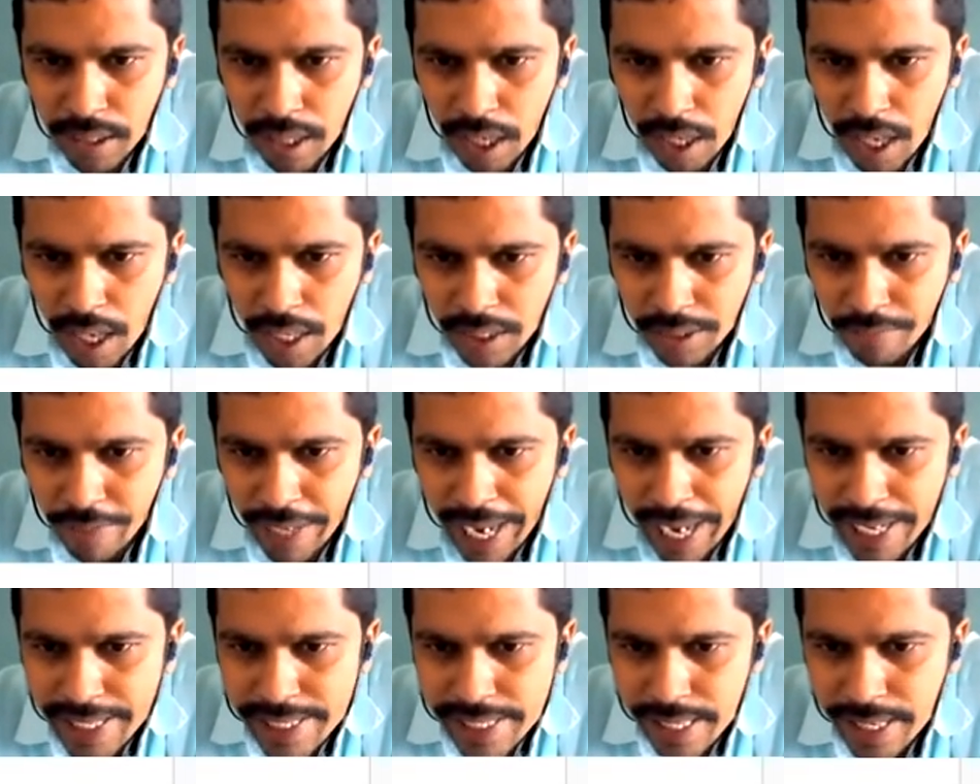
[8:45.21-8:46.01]
Along the
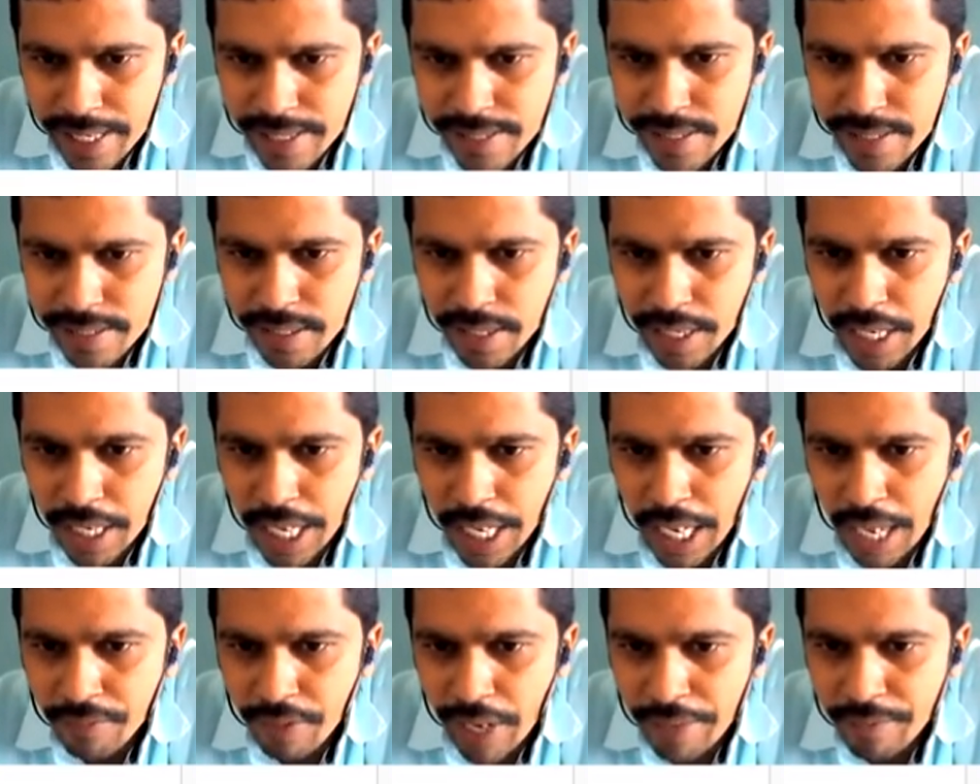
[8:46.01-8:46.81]
y-axis,
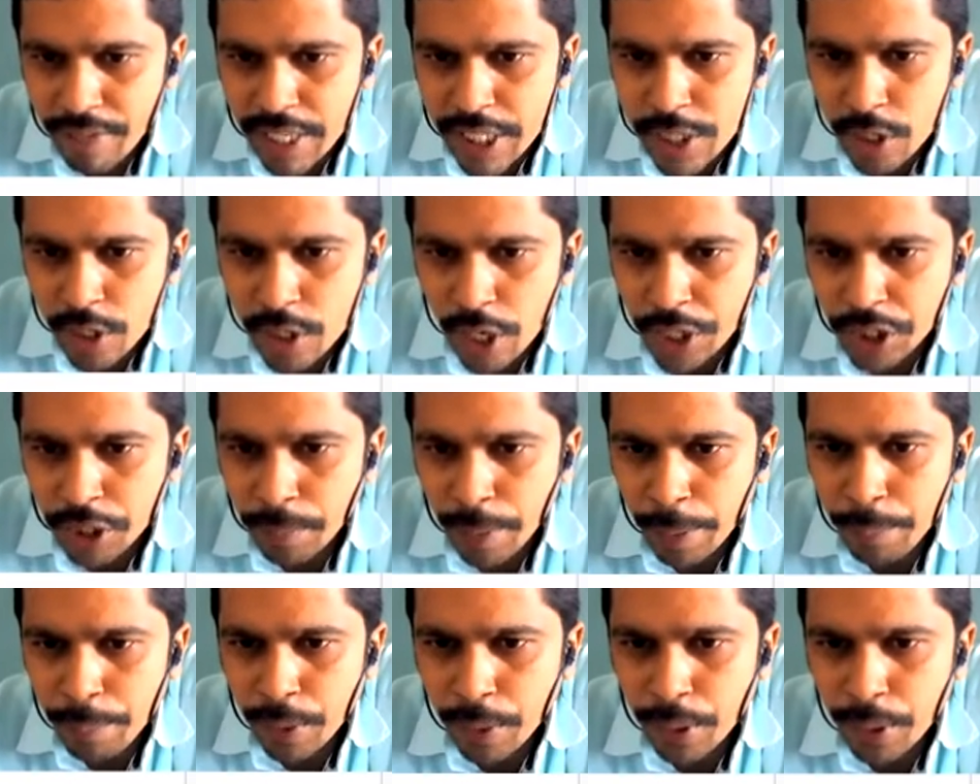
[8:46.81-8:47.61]
a wave is going to
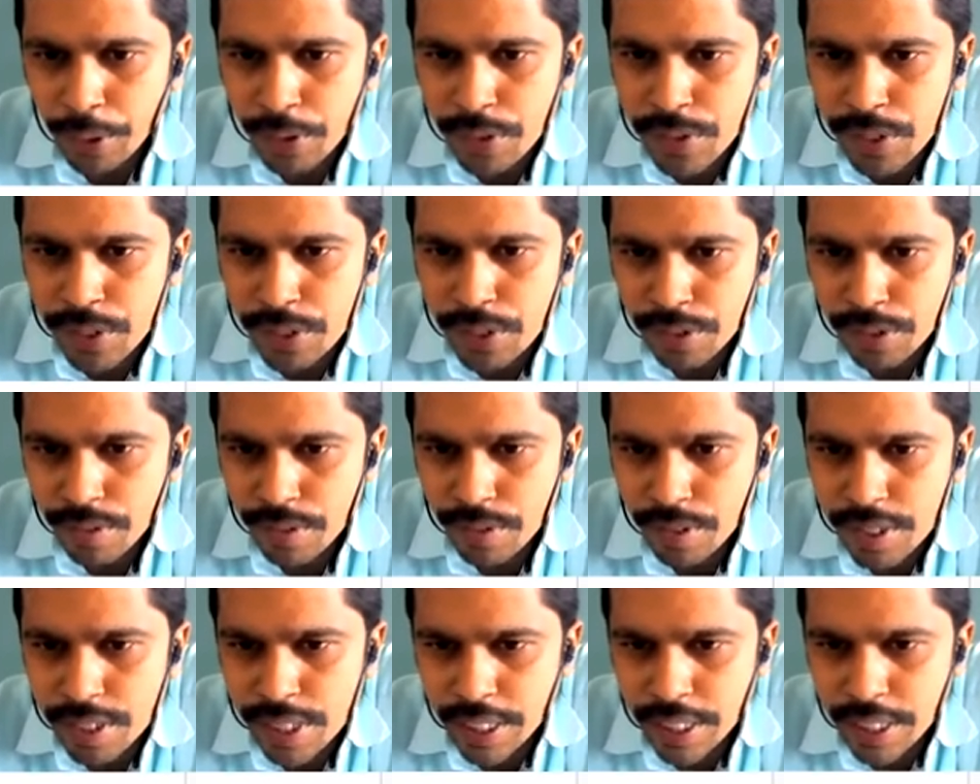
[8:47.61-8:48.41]
be produced.
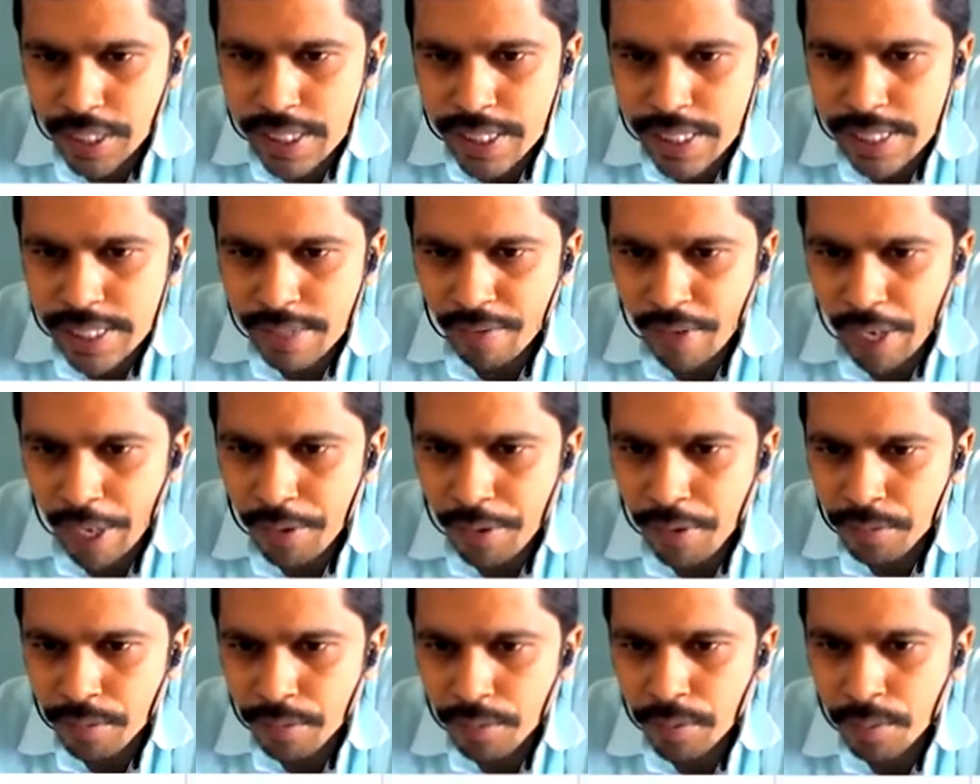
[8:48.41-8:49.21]
See, this is the
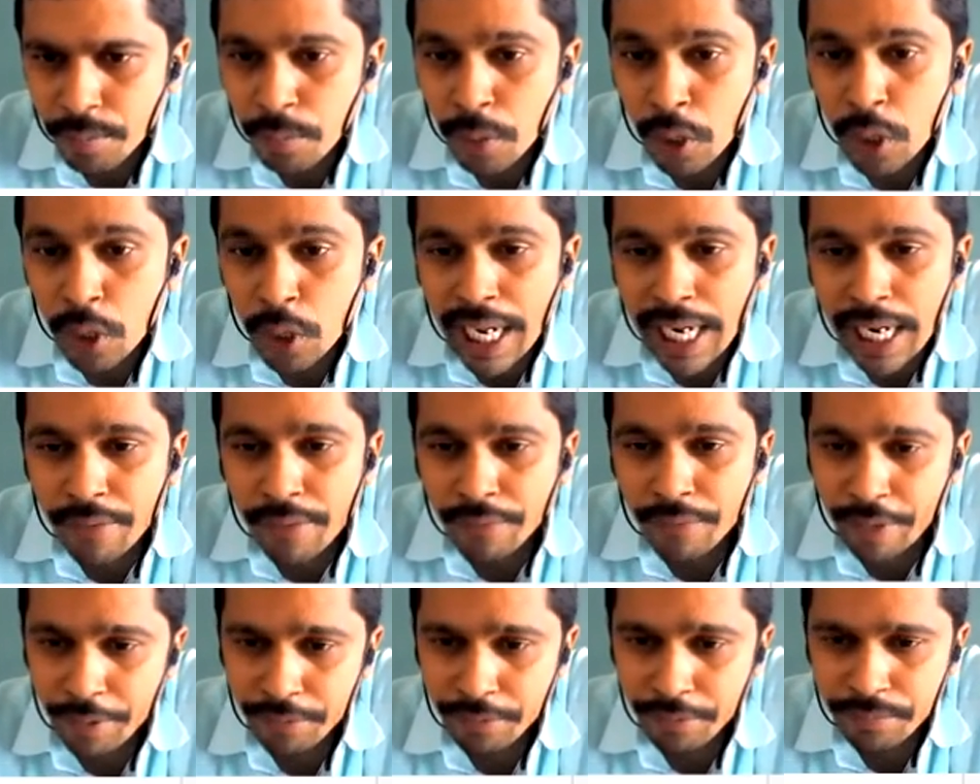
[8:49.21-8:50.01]
wave, blue color
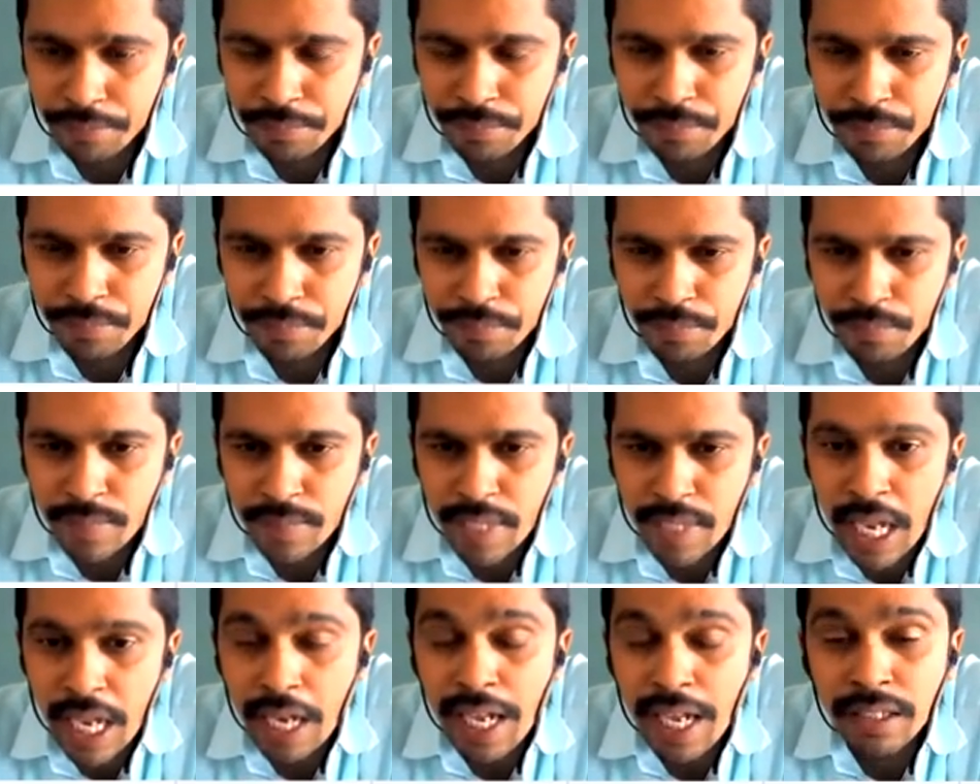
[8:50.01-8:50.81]
wave
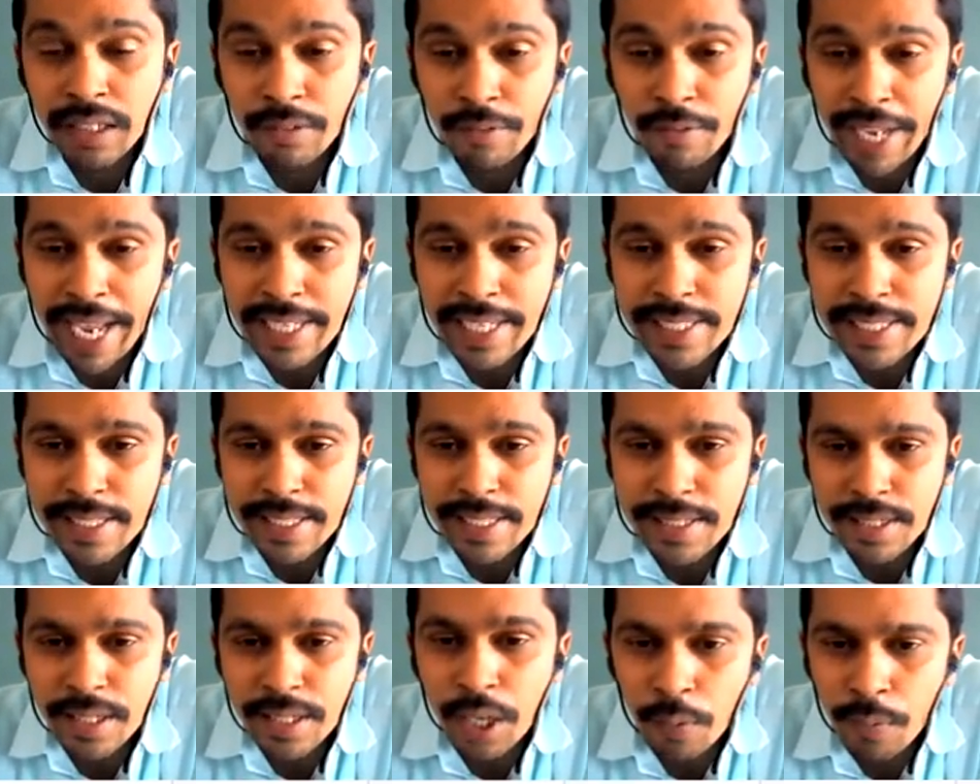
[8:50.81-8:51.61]
along the
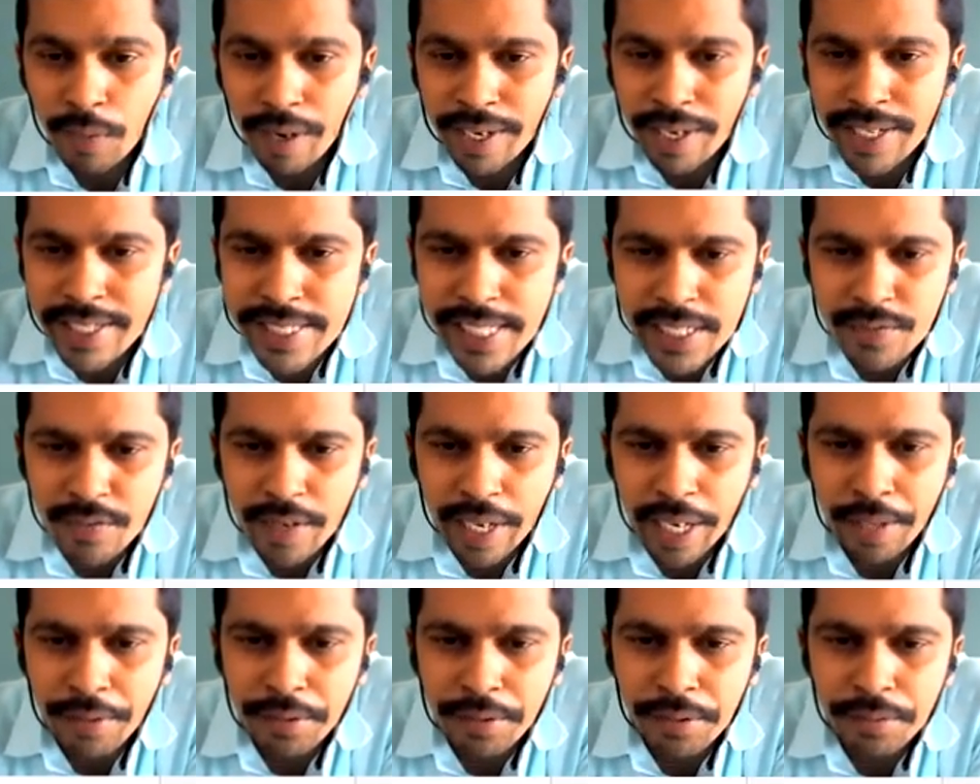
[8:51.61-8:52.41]
y-axis. What is this
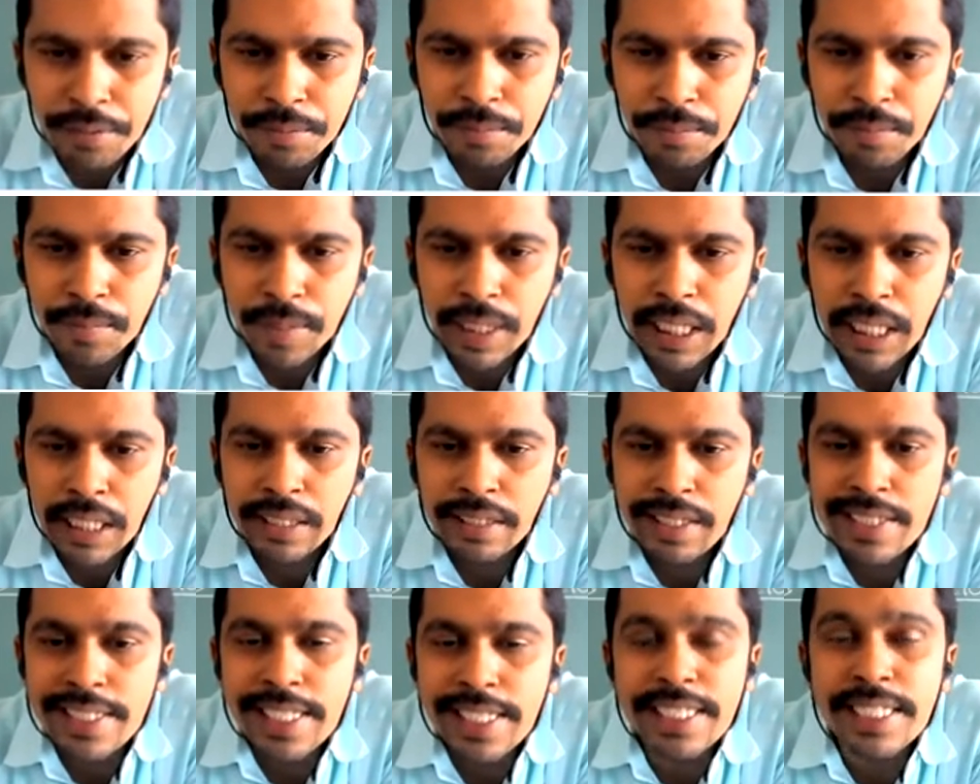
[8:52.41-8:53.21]
wave?
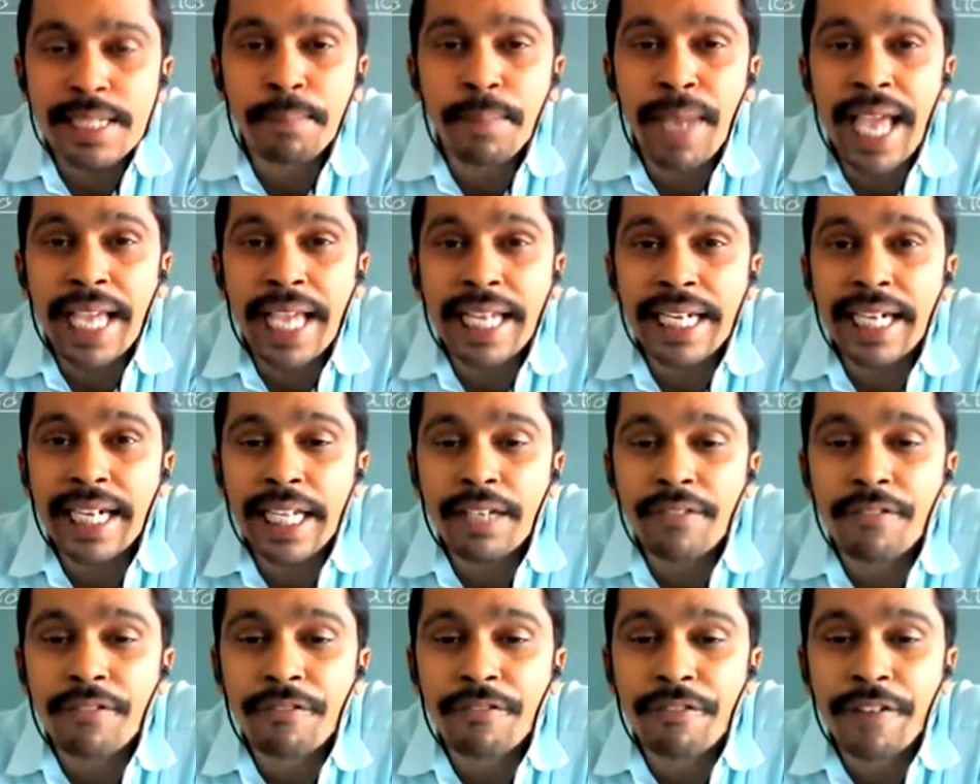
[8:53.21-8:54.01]
This is the
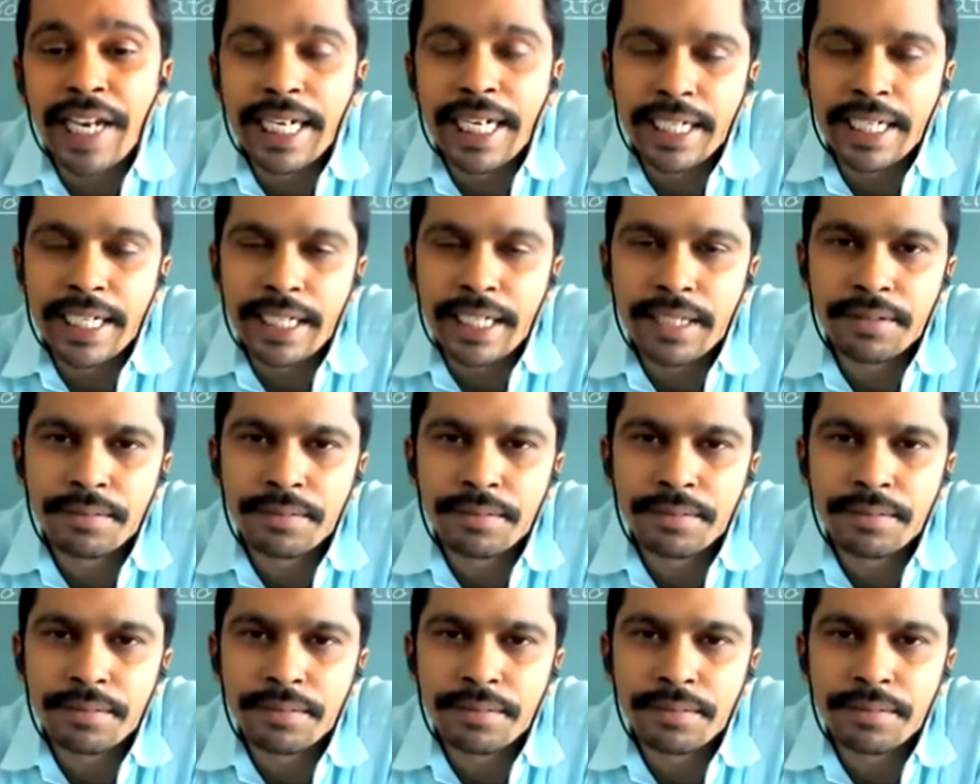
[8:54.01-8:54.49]
magnetic field.